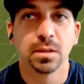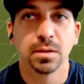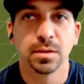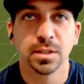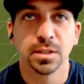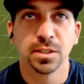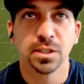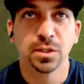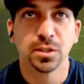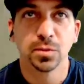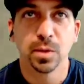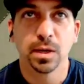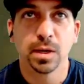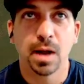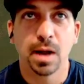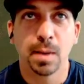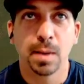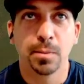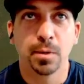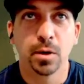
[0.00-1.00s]
This is where
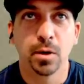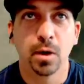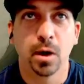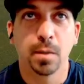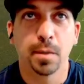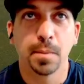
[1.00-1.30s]
I put on my